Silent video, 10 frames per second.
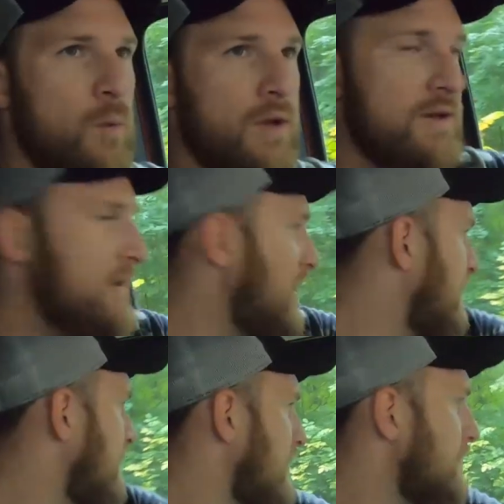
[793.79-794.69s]
the wind
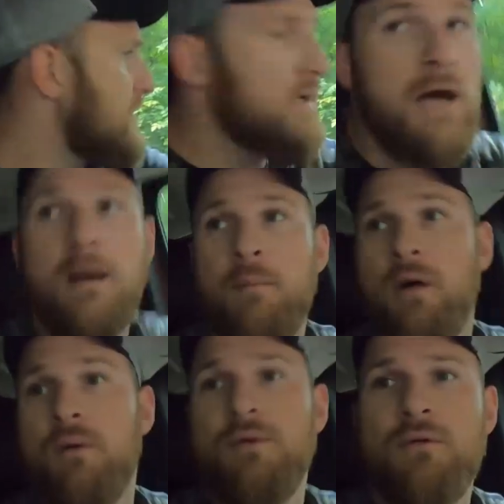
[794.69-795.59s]
definitely was not
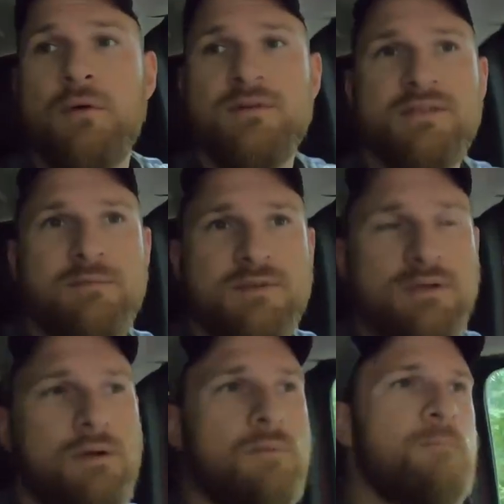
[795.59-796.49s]
blowing towards him,
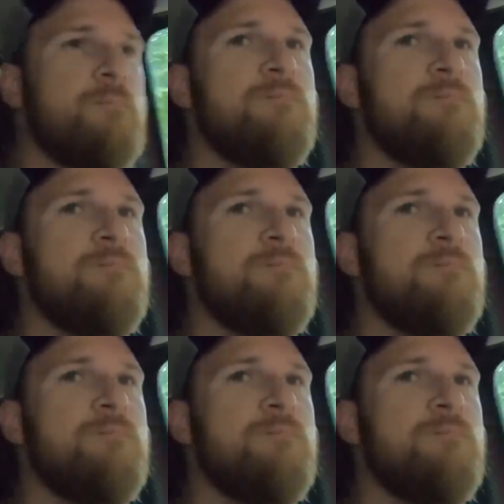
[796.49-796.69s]
so